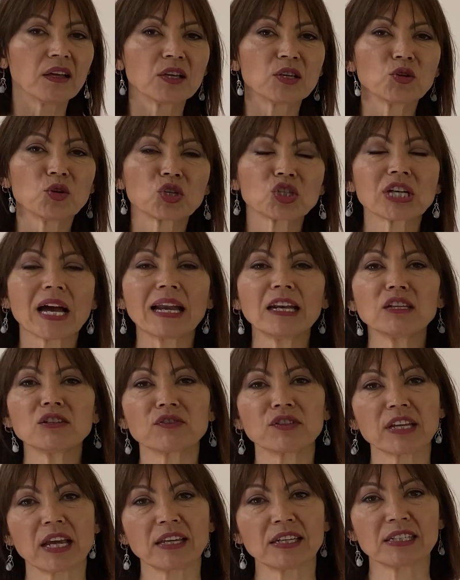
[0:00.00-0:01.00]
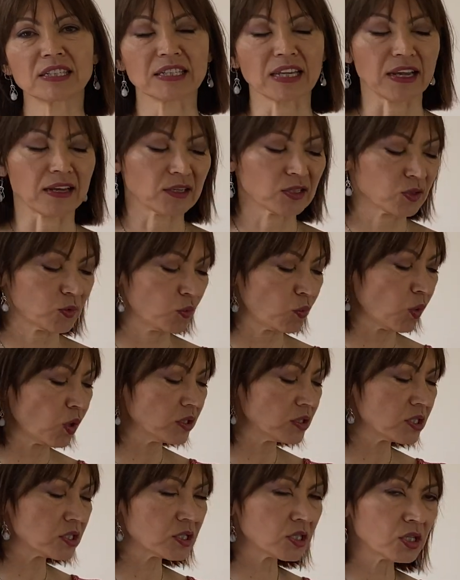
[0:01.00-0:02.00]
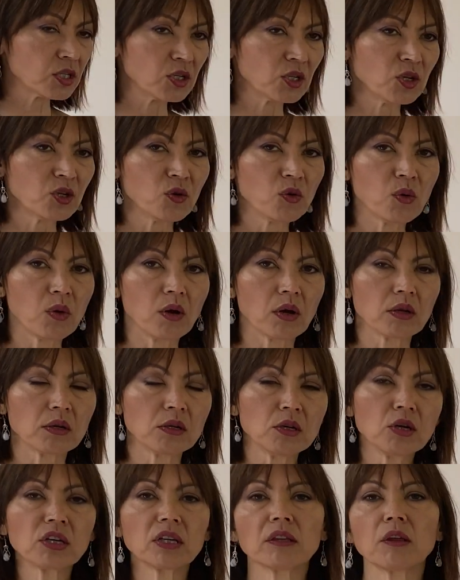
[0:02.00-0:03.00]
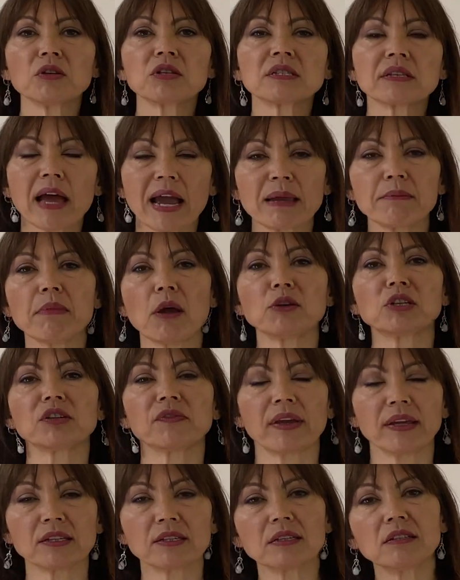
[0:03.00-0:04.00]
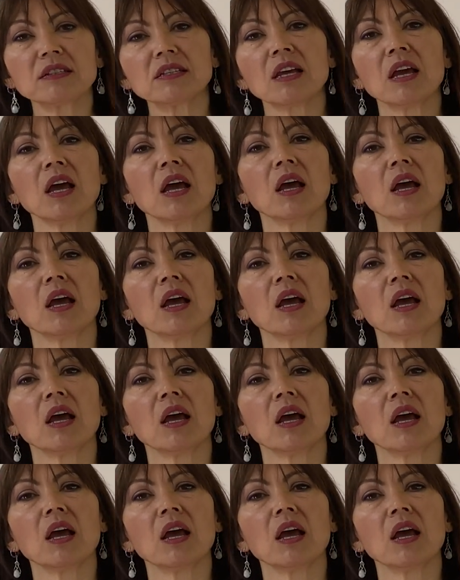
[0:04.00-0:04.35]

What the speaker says: Your challenge for day 6 was to look at those 9 motivators